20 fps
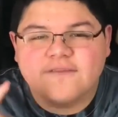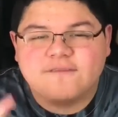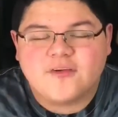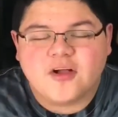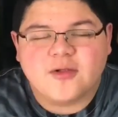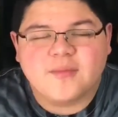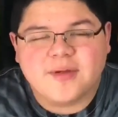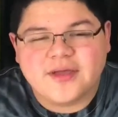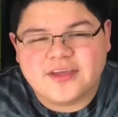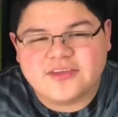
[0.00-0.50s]

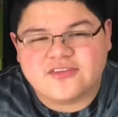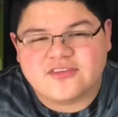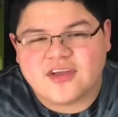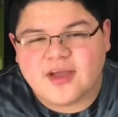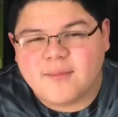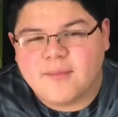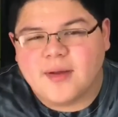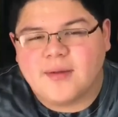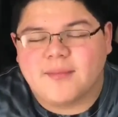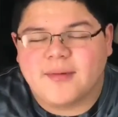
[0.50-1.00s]
follow my
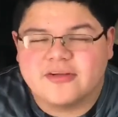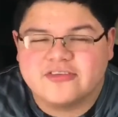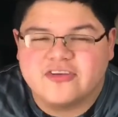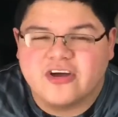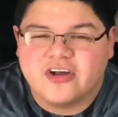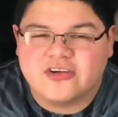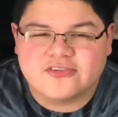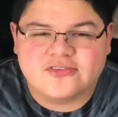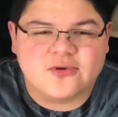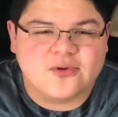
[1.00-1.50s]
Instagram I'm Ben
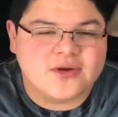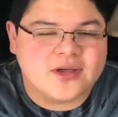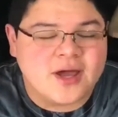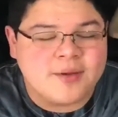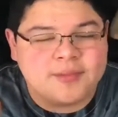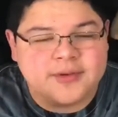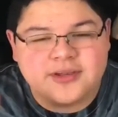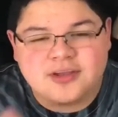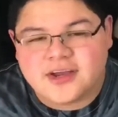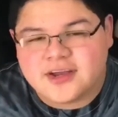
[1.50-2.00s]
Mancha, underscore and
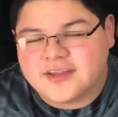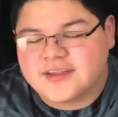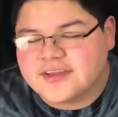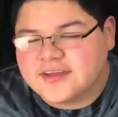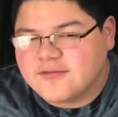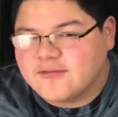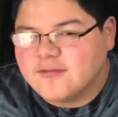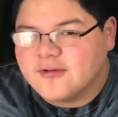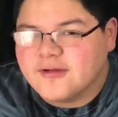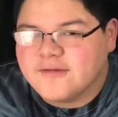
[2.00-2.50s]
comment down on the
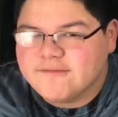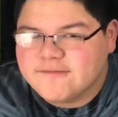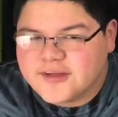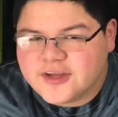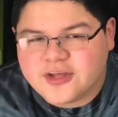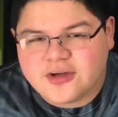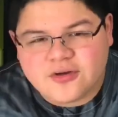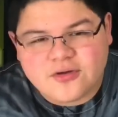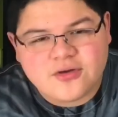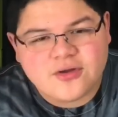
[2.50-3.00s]
giveaway
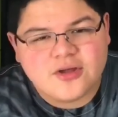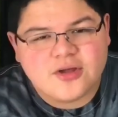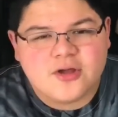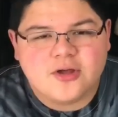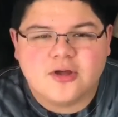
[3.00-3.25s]
video.